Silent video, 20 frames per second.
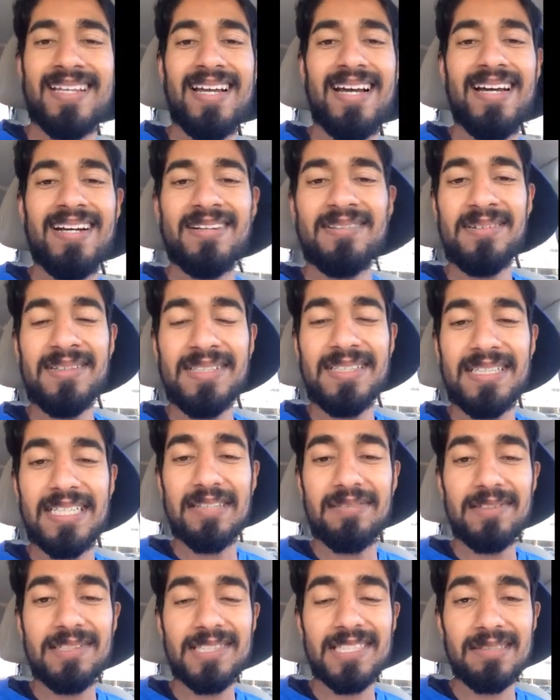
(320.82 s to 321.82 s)
I don't really
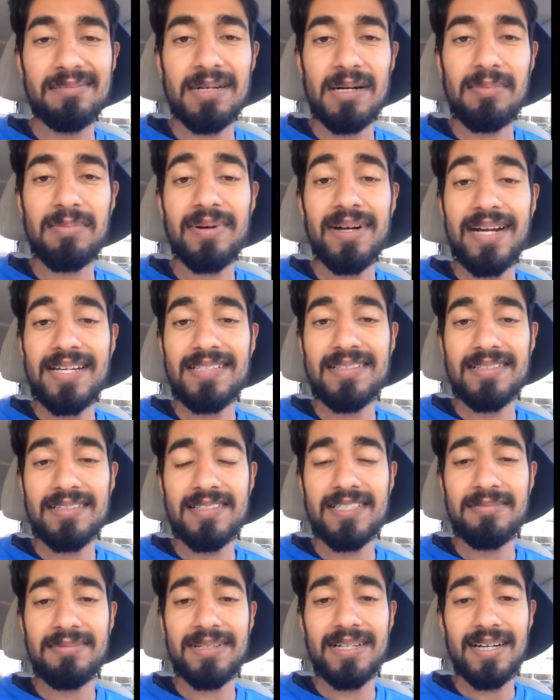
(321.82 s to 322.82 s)
give a shit about
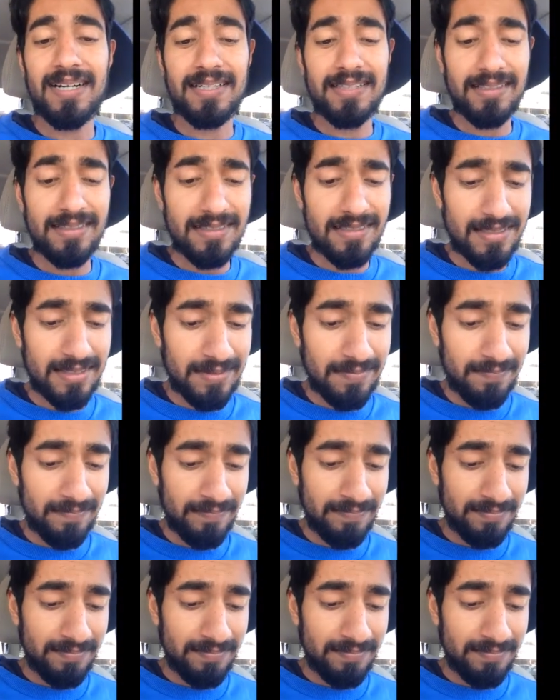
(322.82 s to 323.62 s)
prices, to be honest.